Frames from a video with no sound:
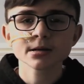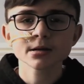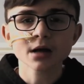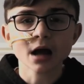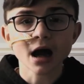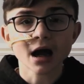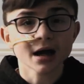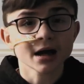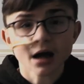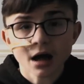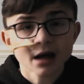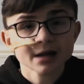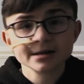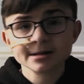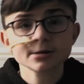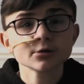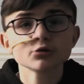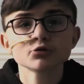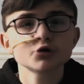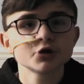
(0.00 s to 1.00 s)
I
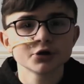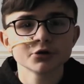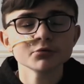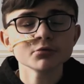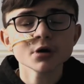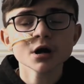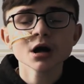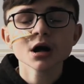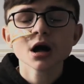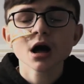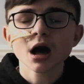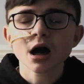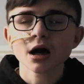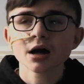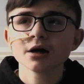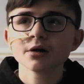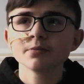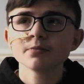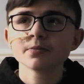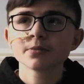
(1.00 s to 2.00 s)
still do,
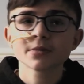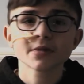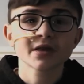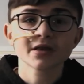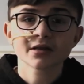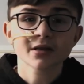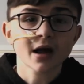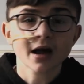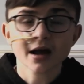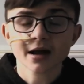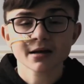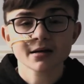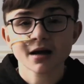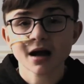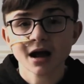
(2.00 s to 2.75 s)
like,